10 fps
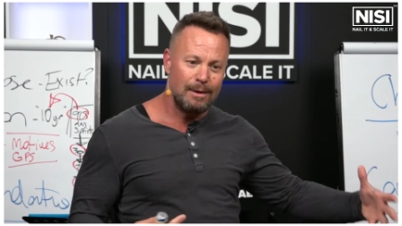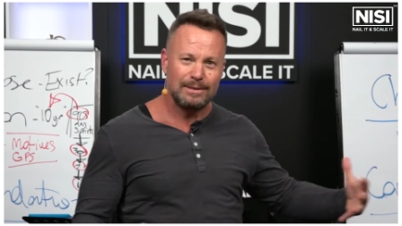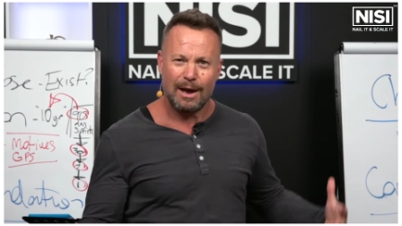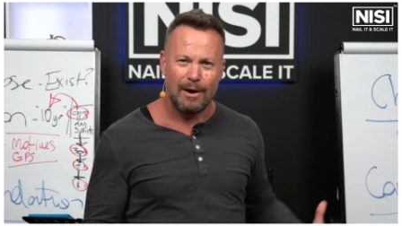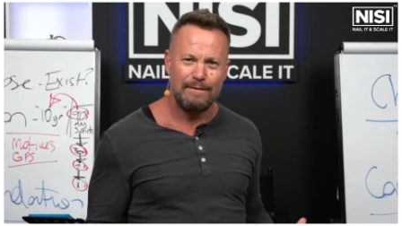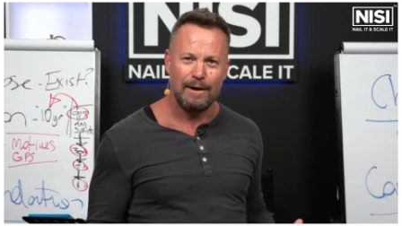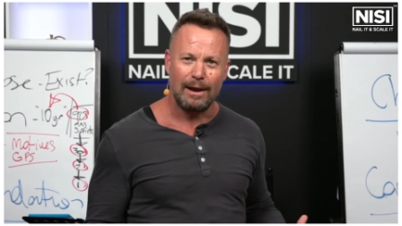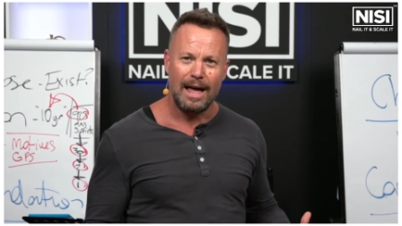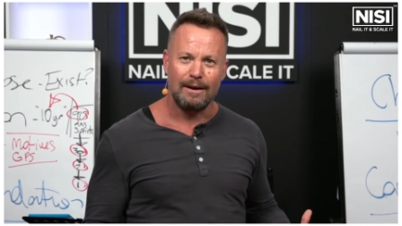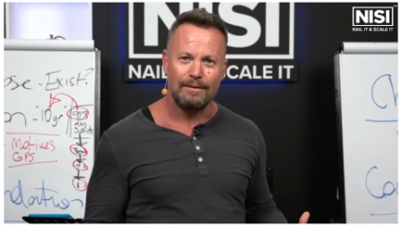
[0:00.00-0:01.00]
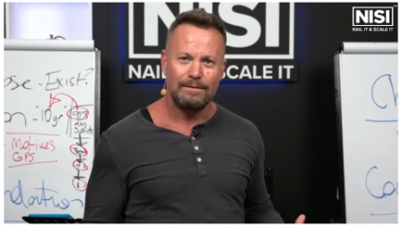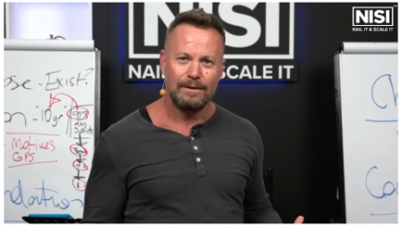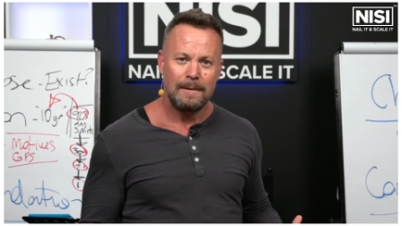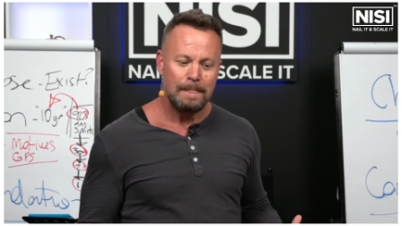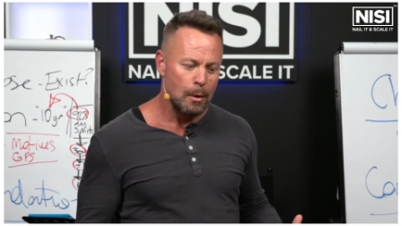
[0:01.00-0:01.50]
that was how I felt loved,
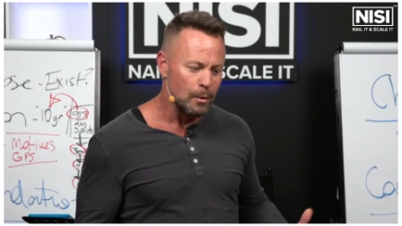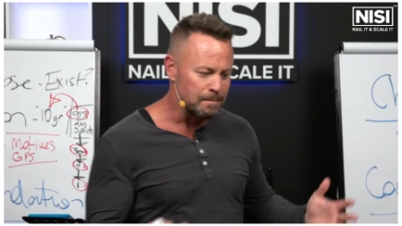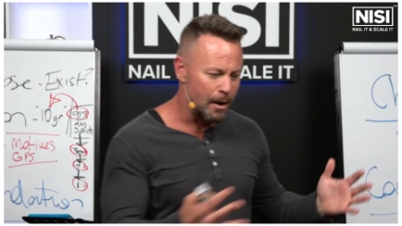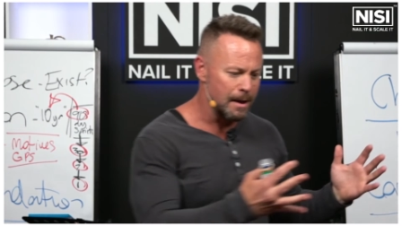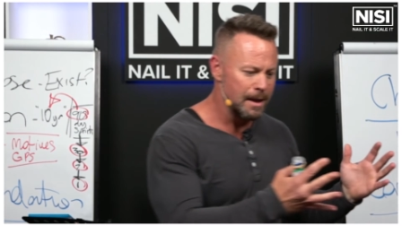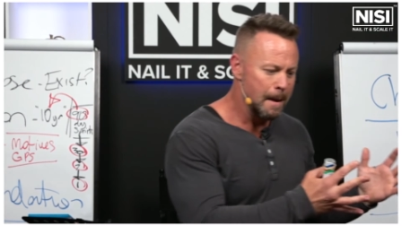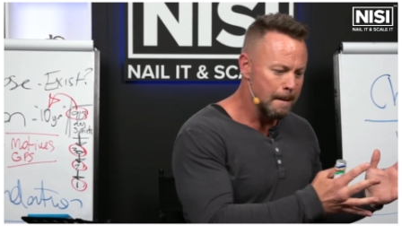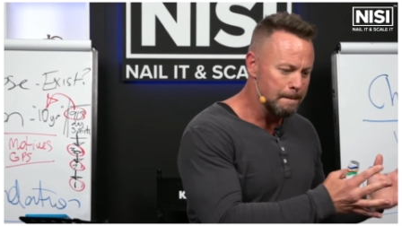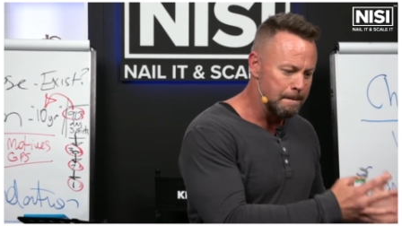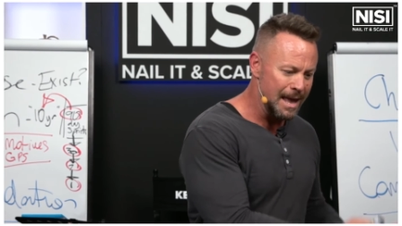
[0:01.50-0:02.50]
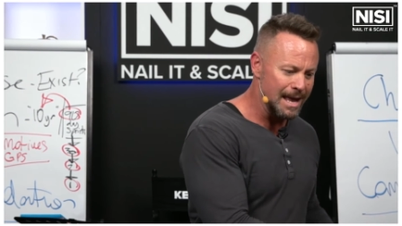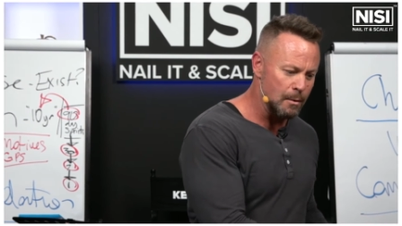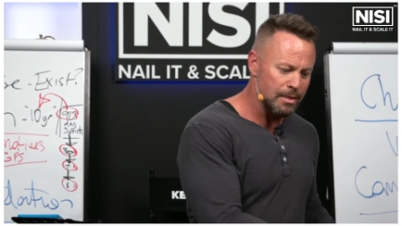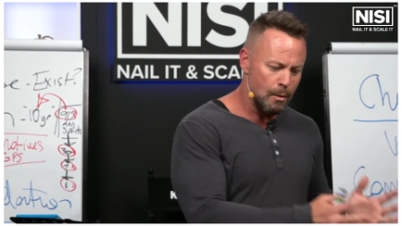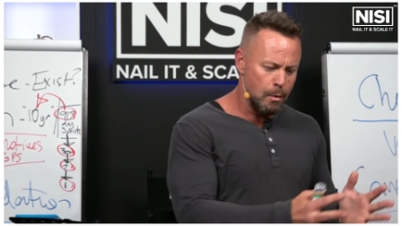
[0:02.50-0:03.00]
was by
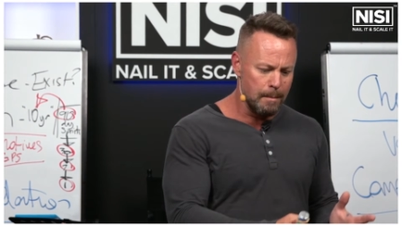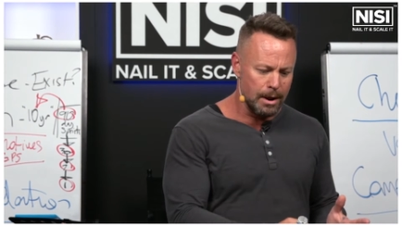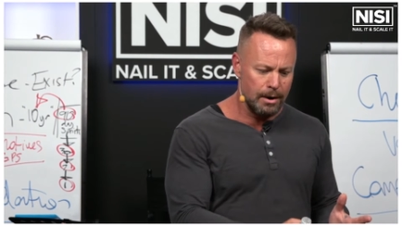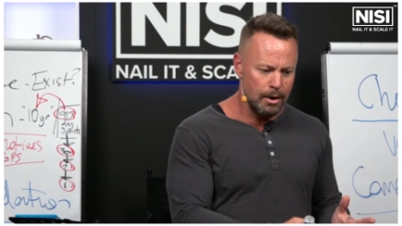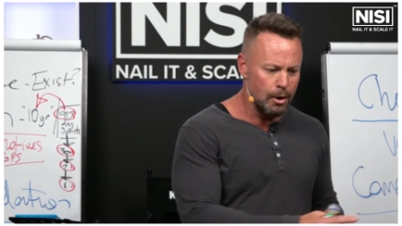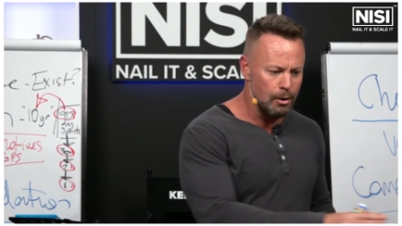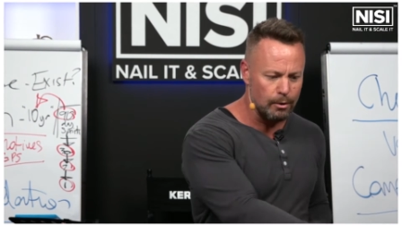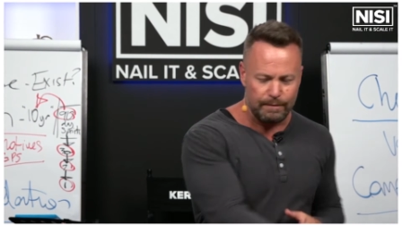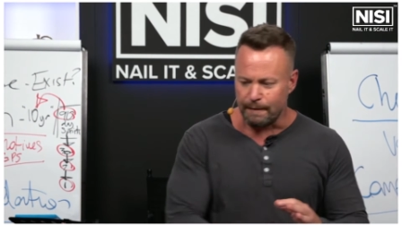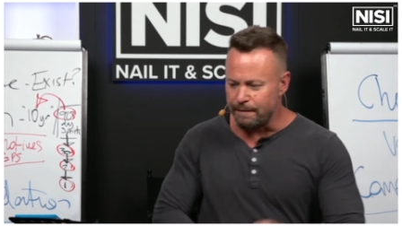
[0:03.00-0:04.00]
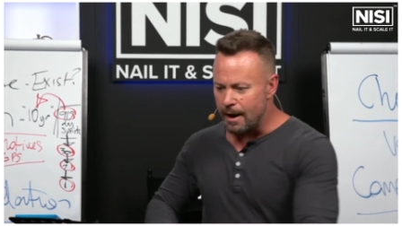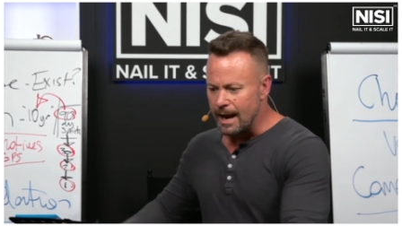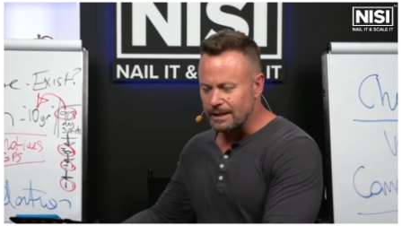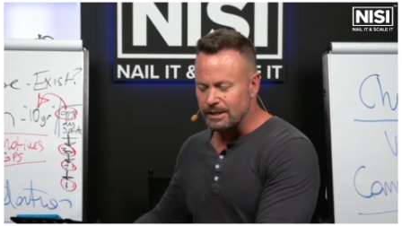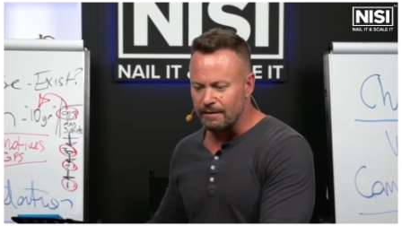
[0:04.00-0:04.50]
being with a woman who looked for
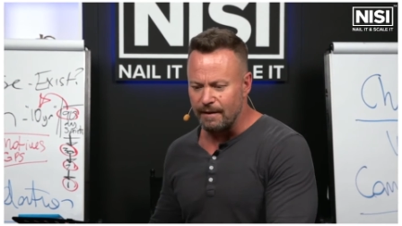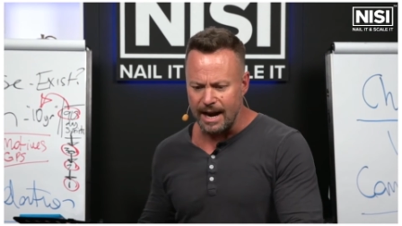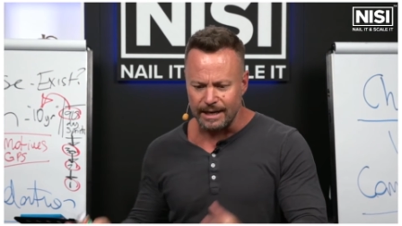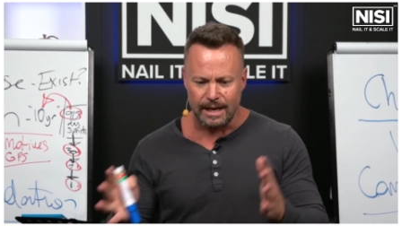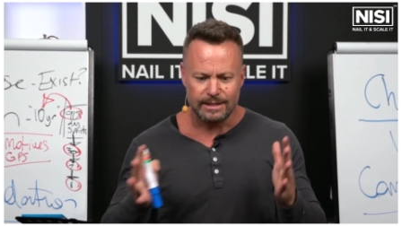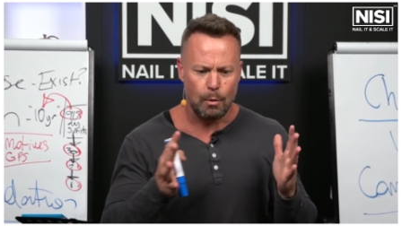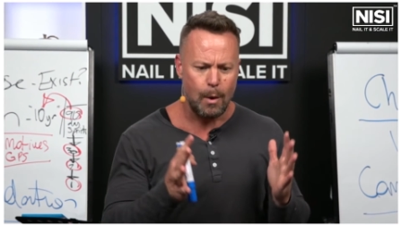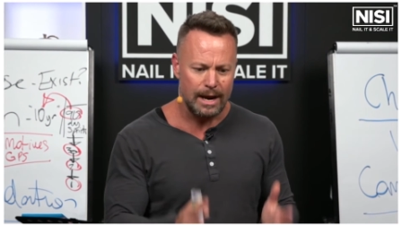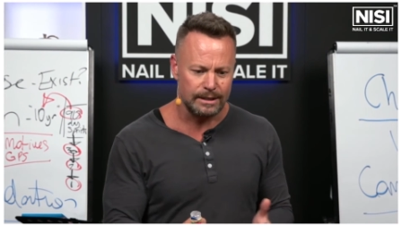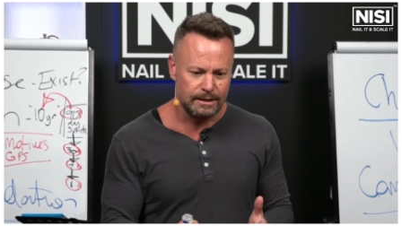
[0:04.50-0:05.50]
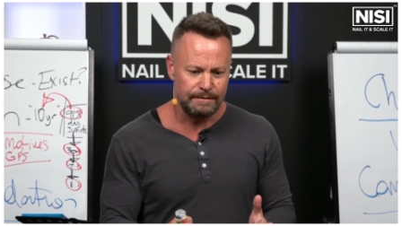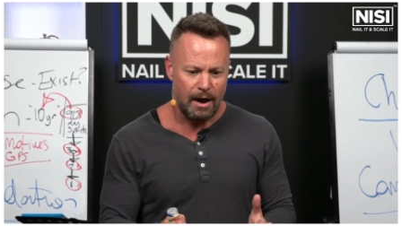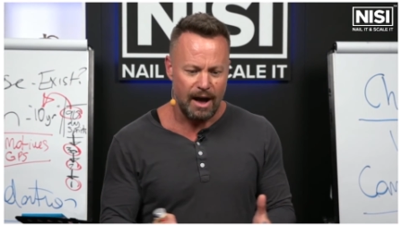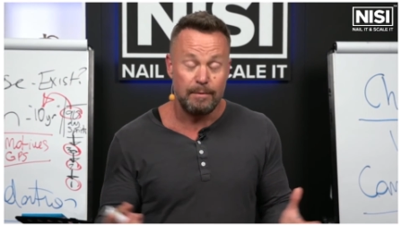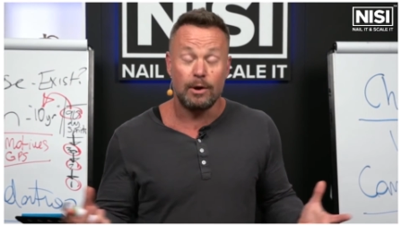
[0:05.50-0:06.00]
financial advantage as a way to
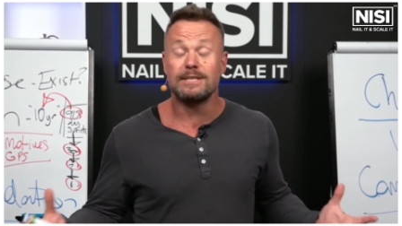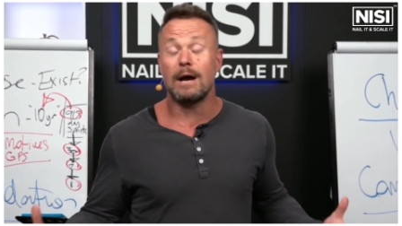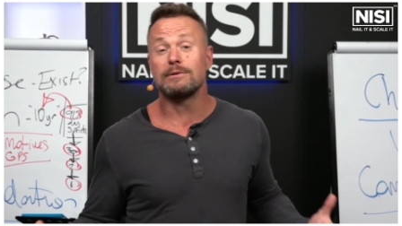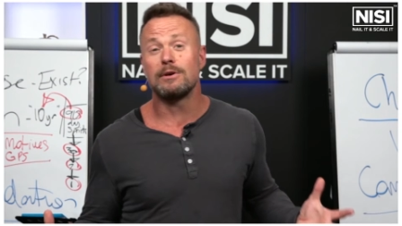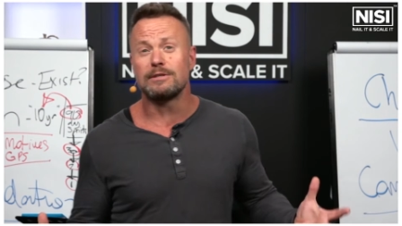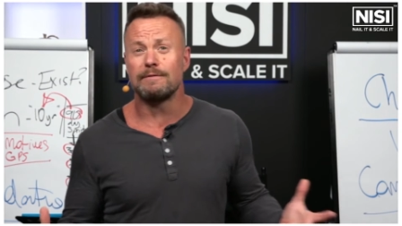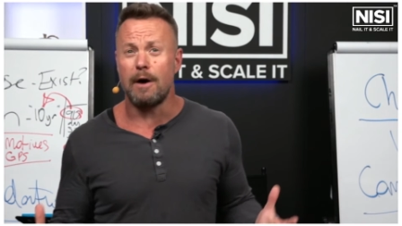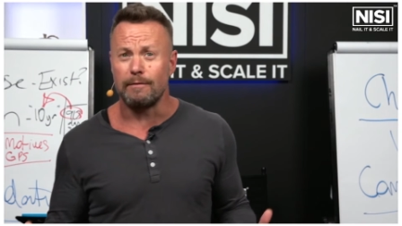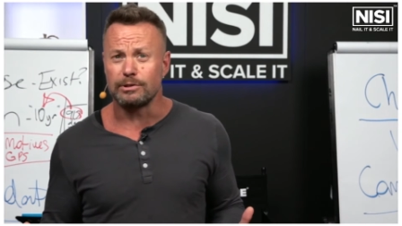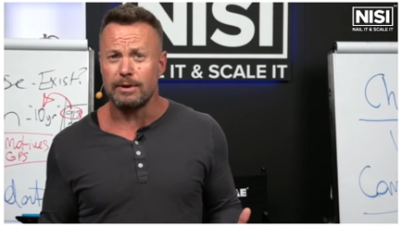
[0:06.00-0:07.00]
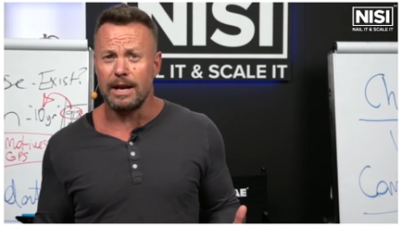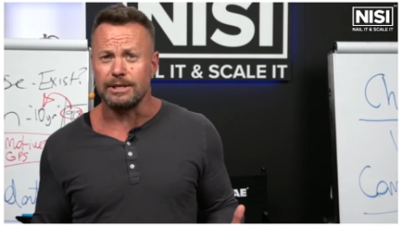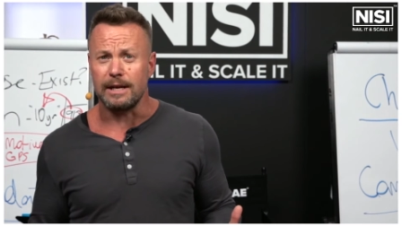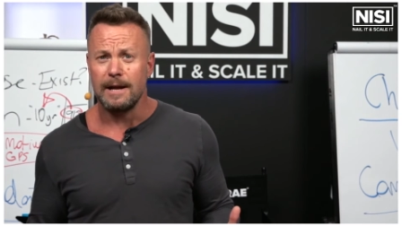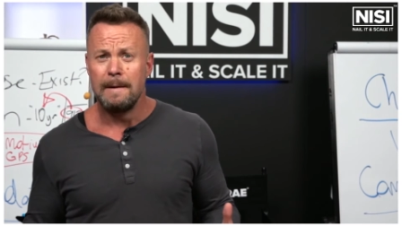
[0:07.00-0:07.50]
survive, because that was her survival
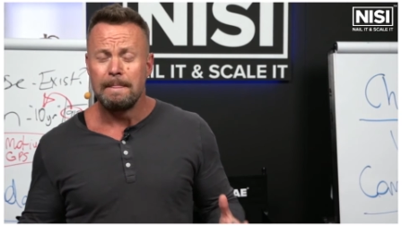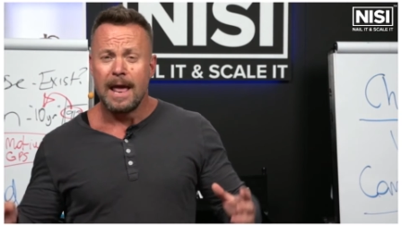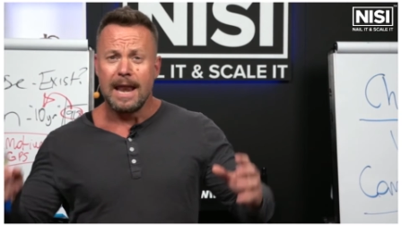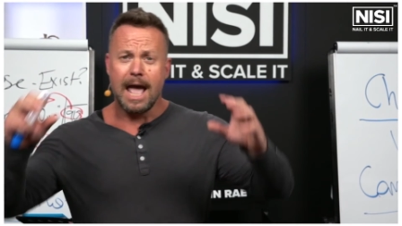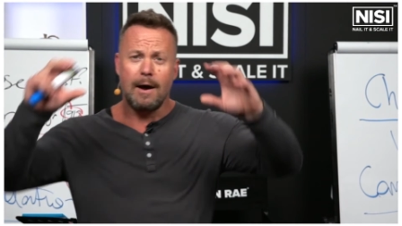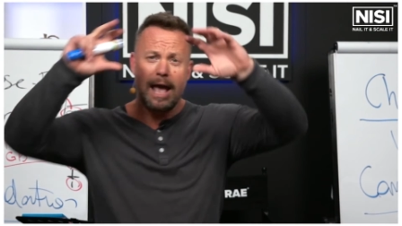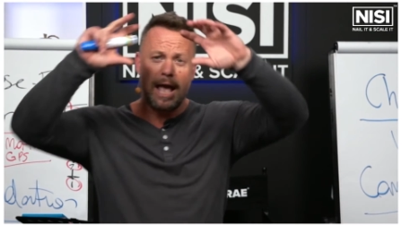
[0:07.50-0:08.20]
strategy. Now,